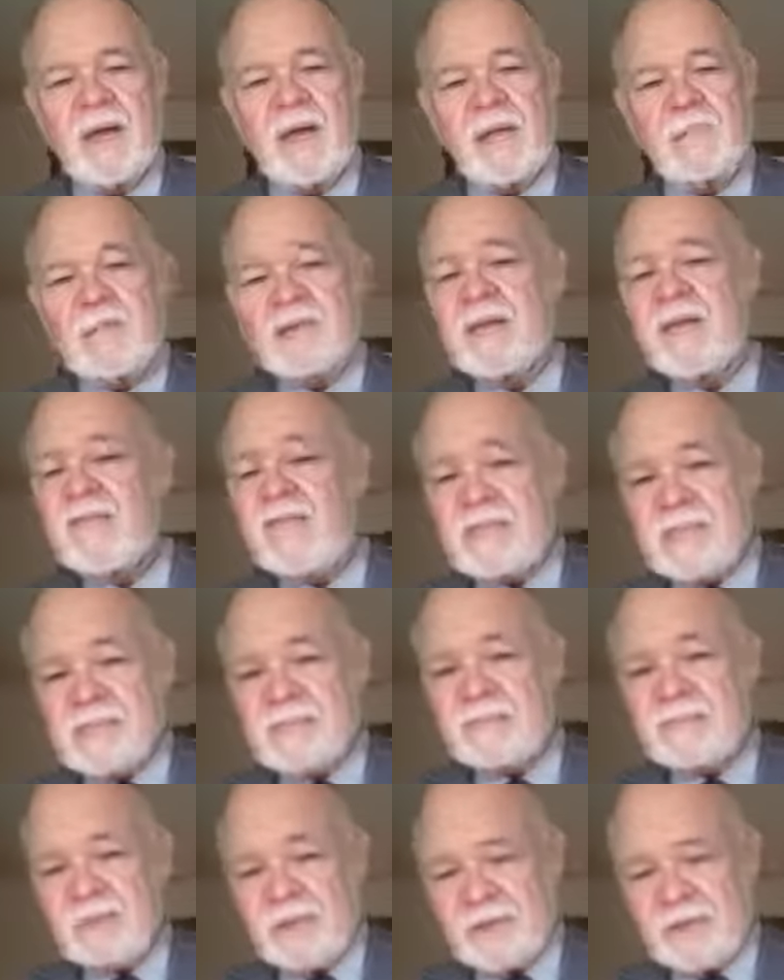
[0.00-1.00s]
But in
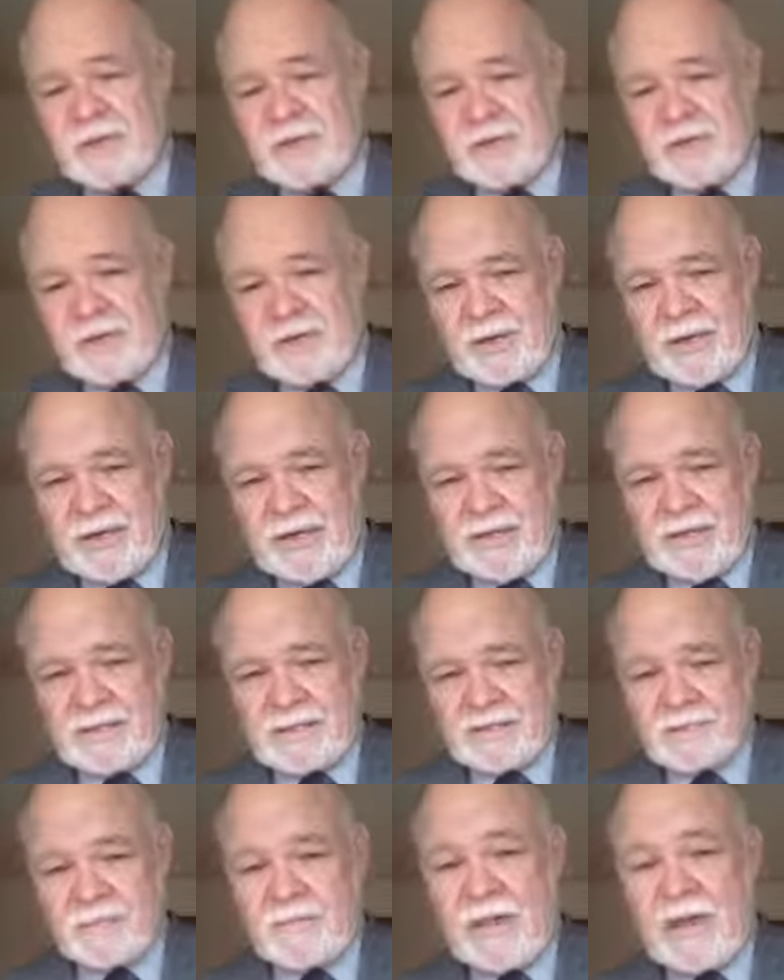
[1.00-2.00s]
this particular
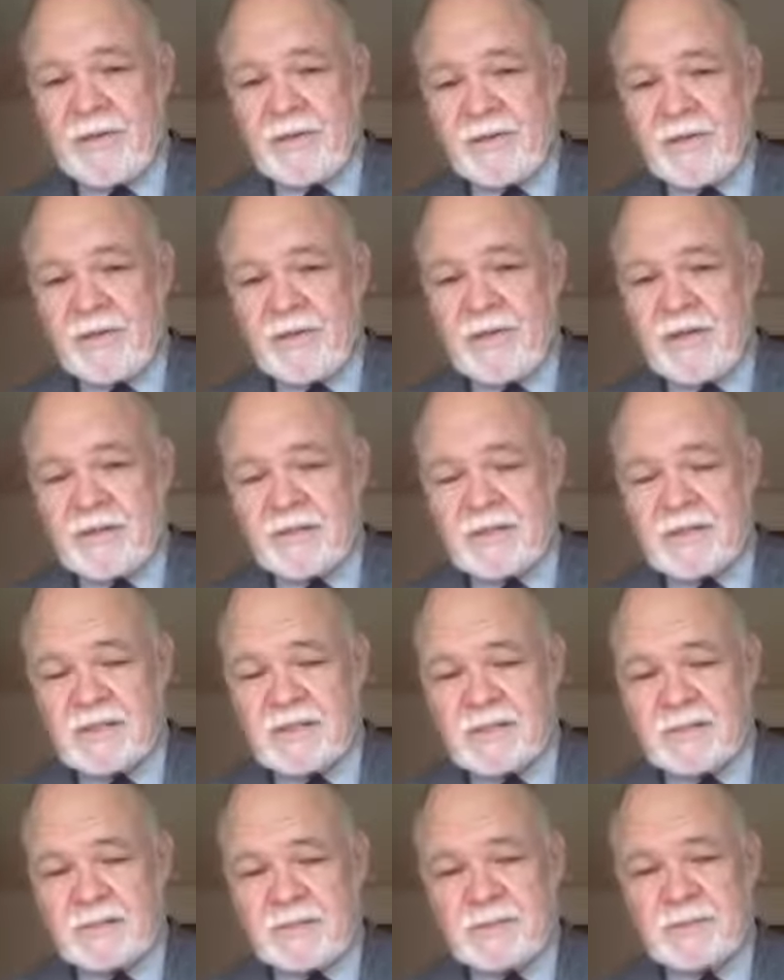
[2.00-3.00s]
case, Matthew gives
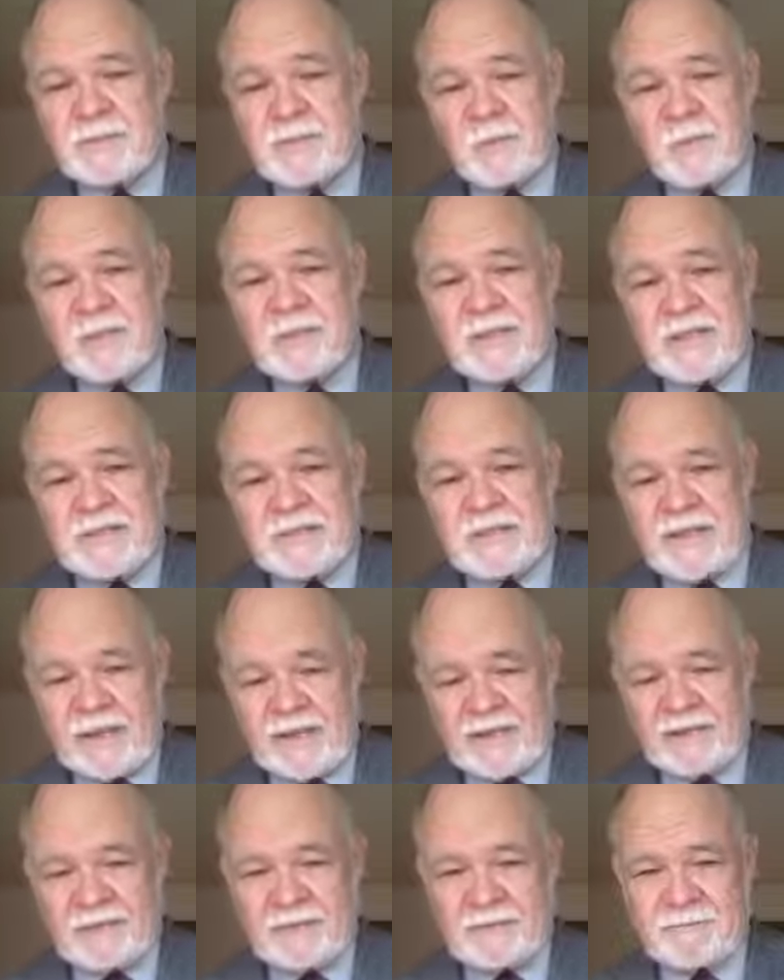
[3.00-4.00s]
us much more
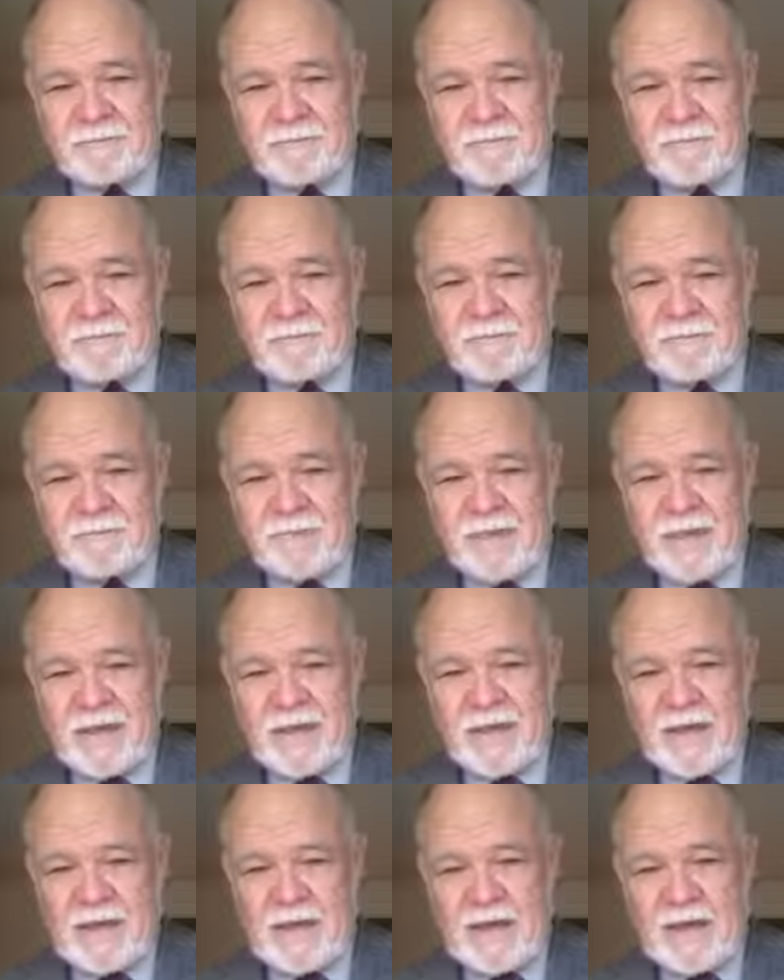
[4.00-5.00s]
detail.
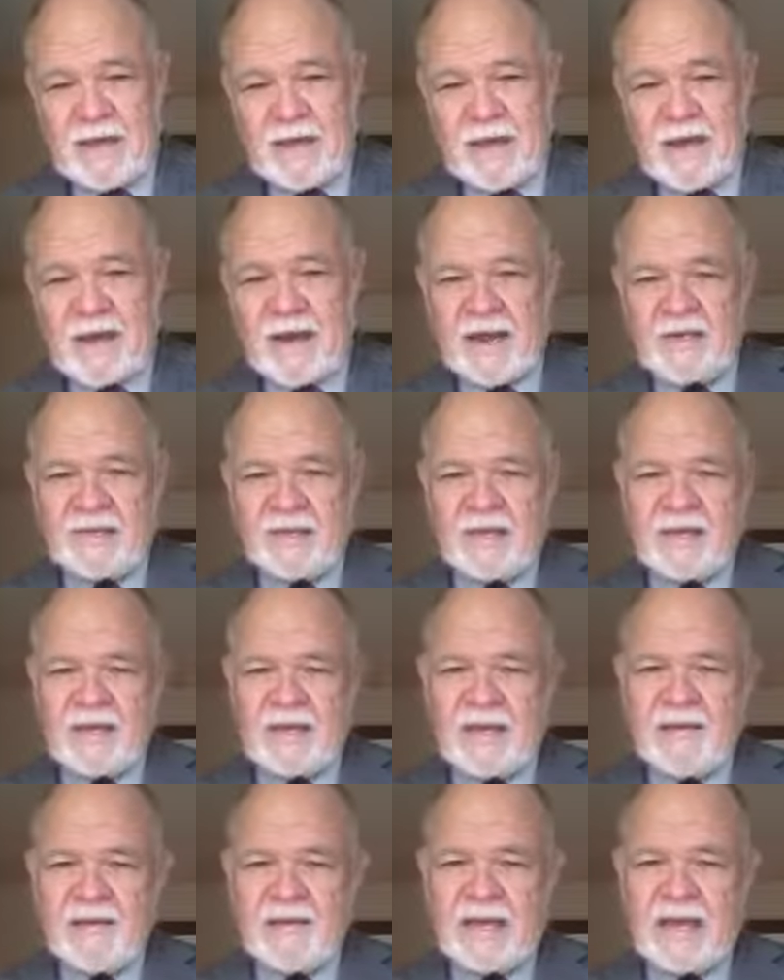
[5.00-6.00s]
And I think
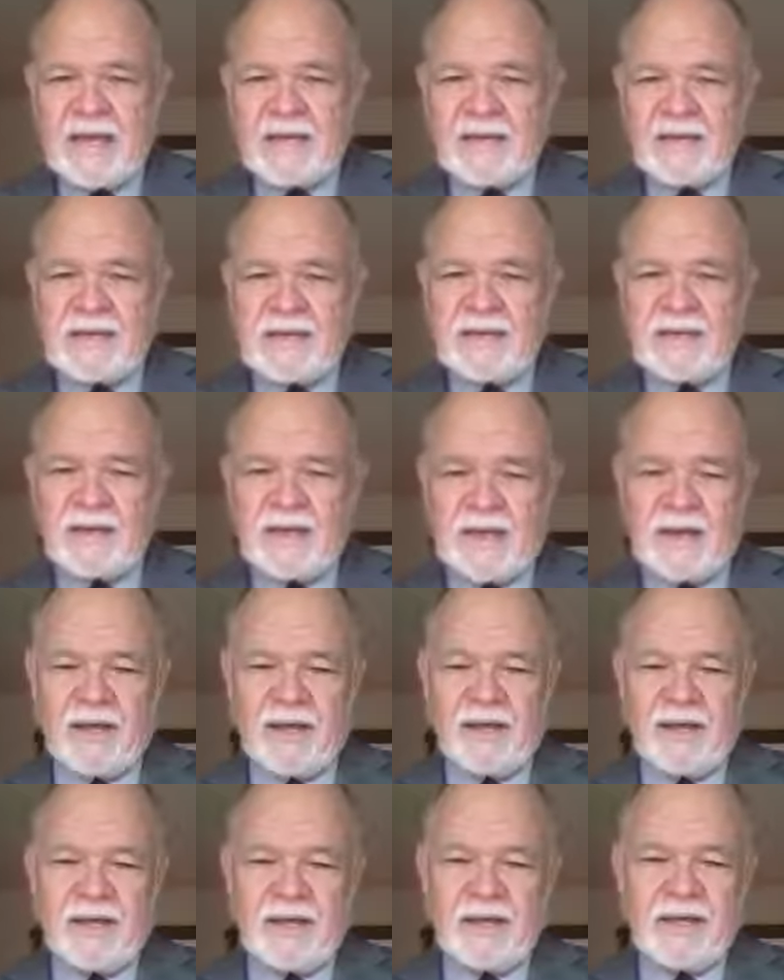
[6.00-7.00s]
in that
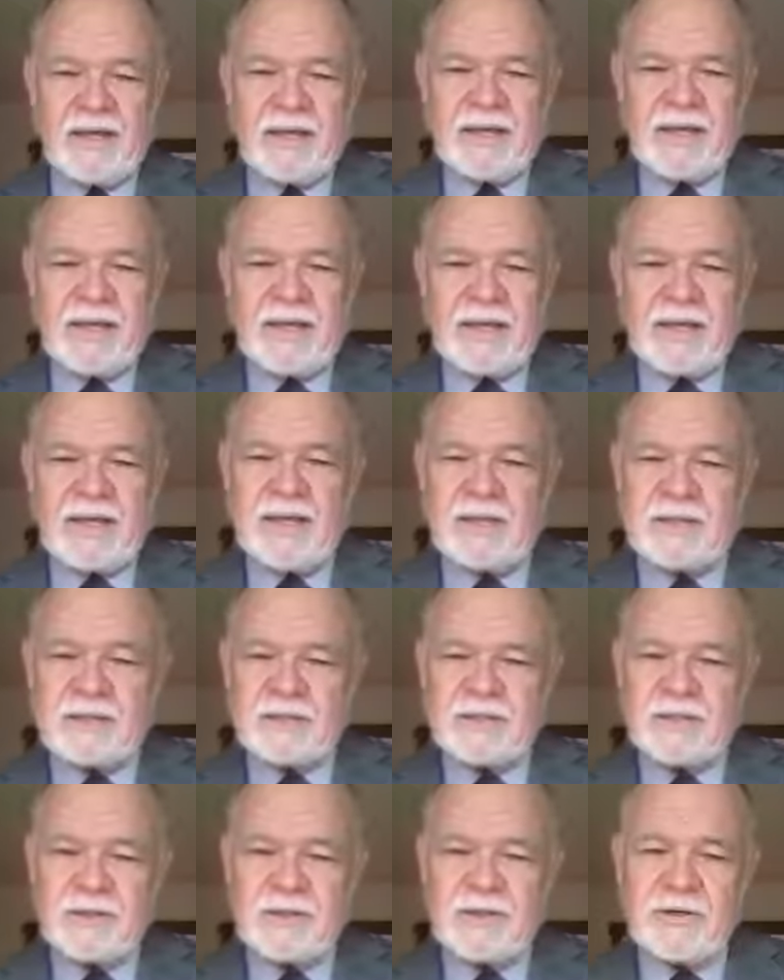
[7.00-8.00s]
detail, he is
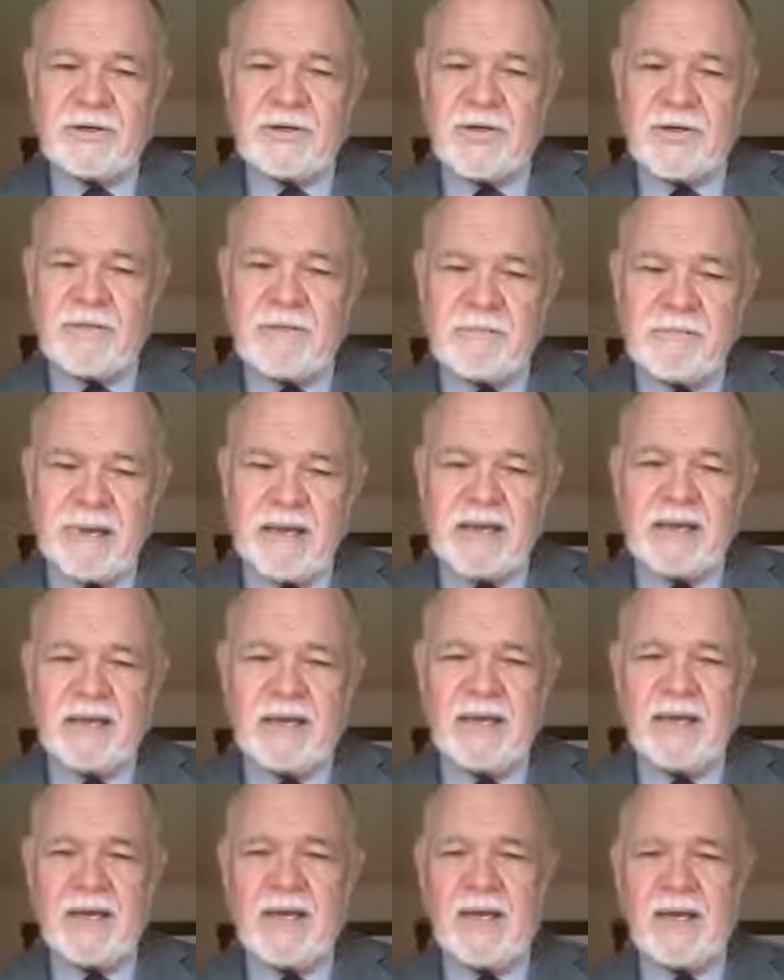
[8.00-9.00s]
certainly
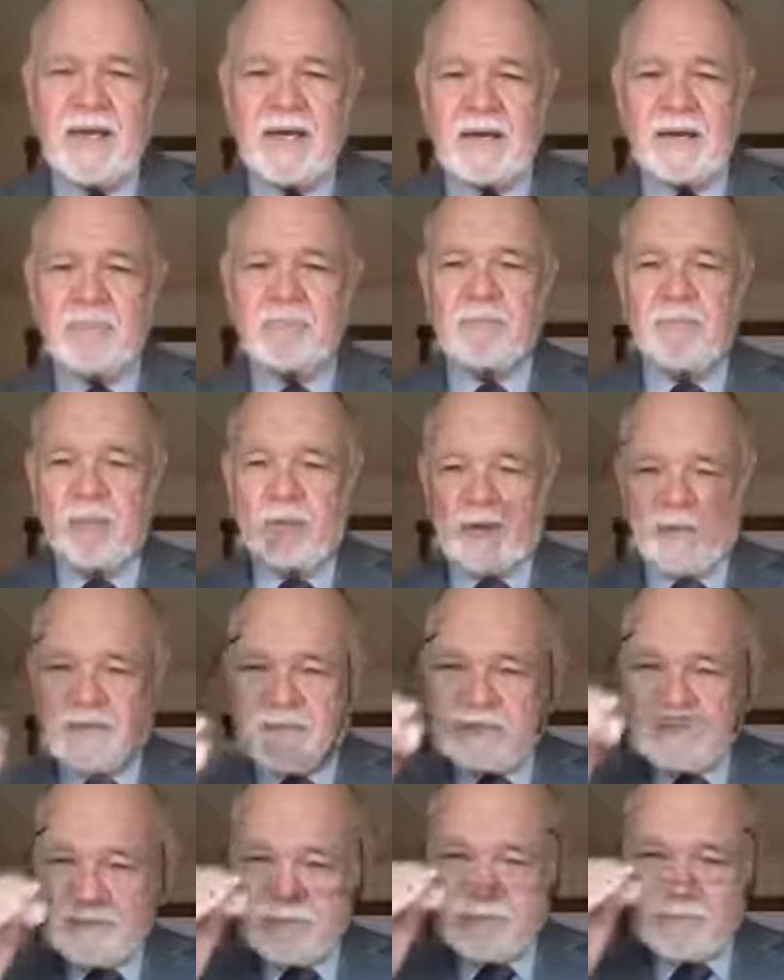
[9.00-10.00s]
making a
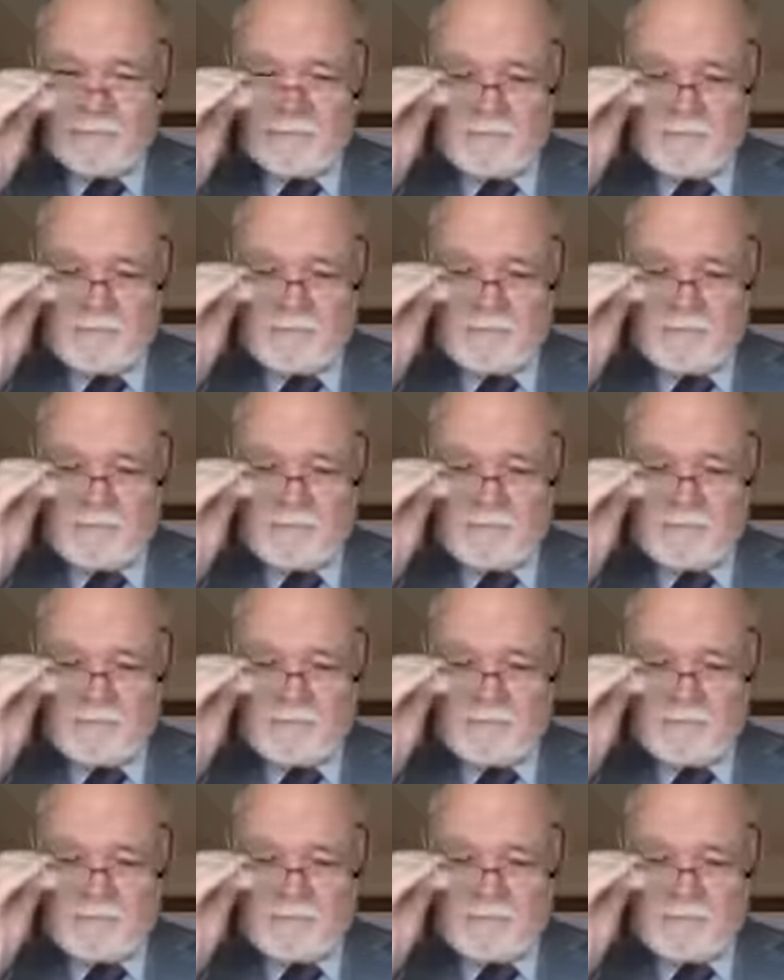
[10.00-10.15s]
point.